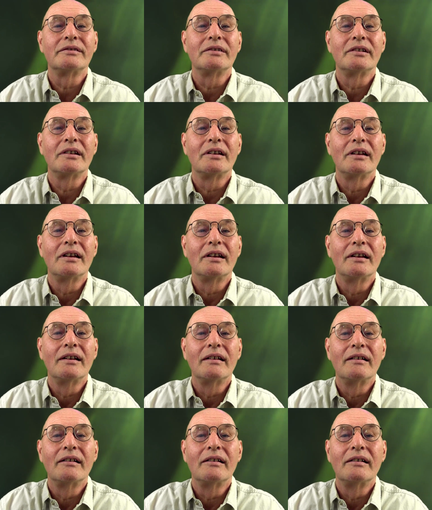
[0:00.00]

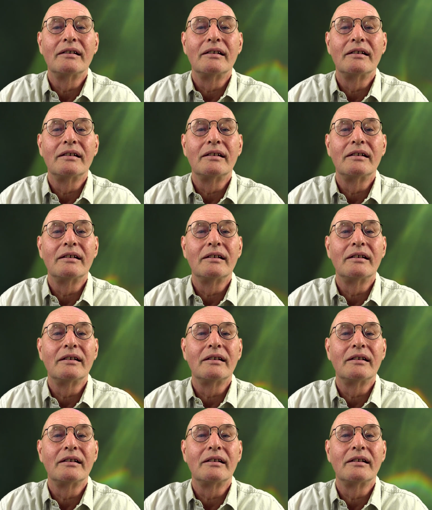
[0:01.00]

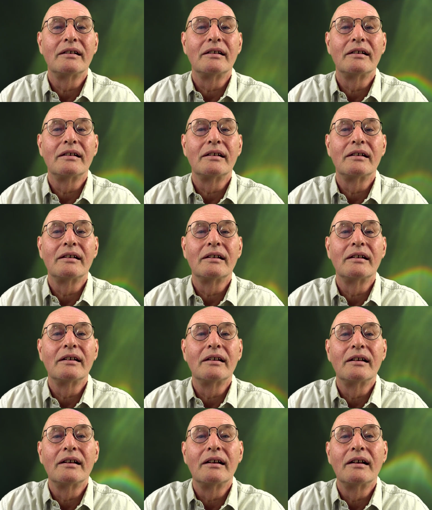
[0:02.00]

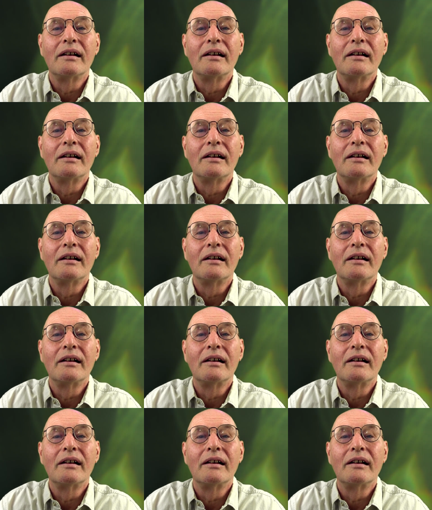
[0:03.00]
No one is speaking in this clip.